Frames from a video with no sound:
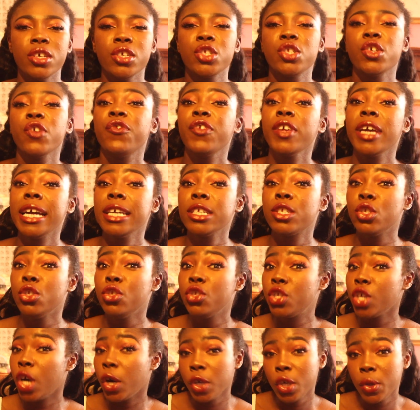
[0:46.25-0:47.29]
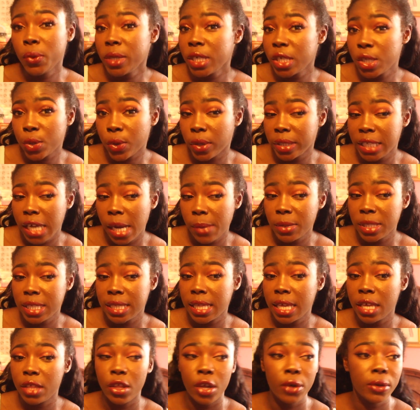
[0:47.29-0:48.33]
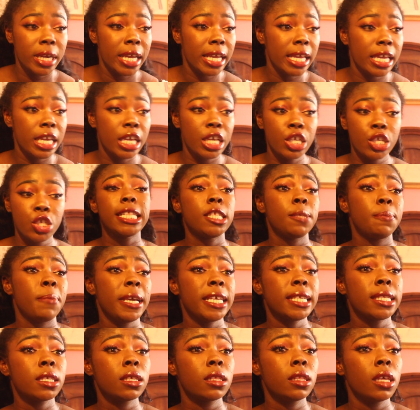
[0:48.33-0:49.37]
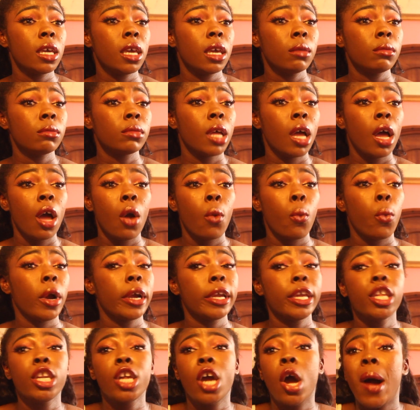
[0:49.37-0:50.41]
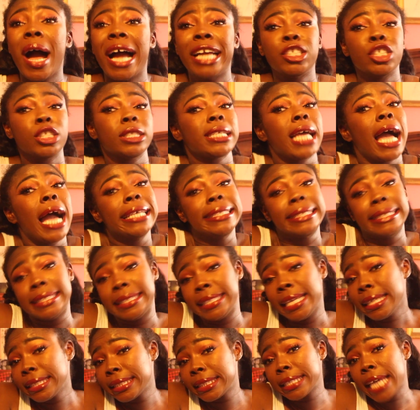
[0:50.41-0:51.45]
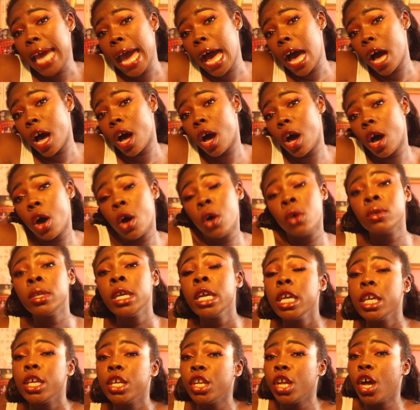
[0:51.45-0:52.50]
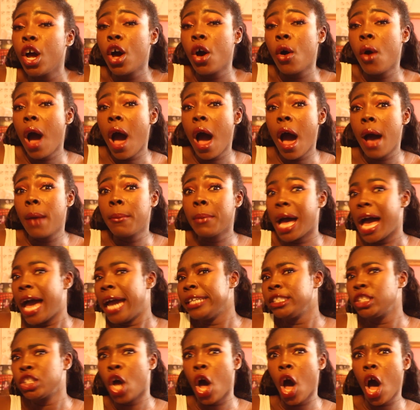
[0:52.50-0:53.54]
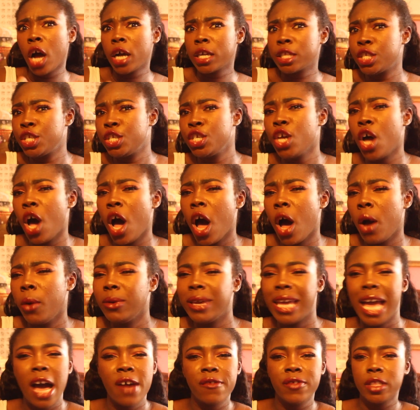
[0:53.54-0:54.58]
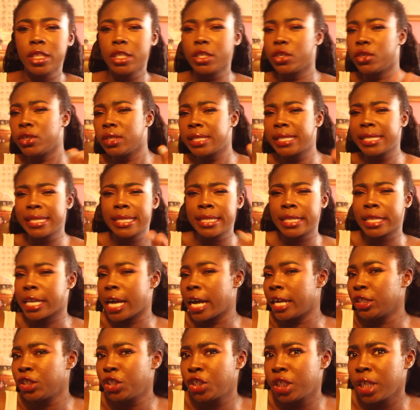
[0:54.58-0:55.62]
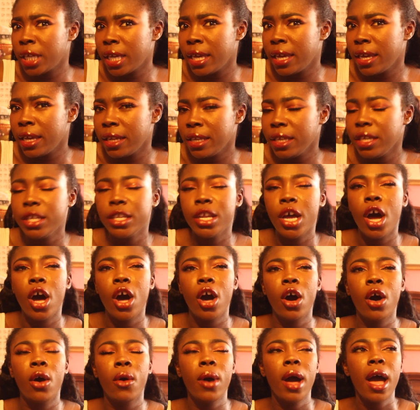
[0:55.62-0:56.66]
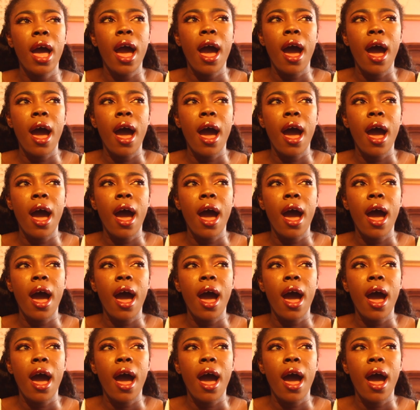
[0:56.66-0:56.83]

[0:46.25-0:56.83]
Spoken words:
So if you guys don't know what a story time with Slaylona is, it's basically where, you know, I sit down, you know, I talk to y'all, we have a little discussion, you know.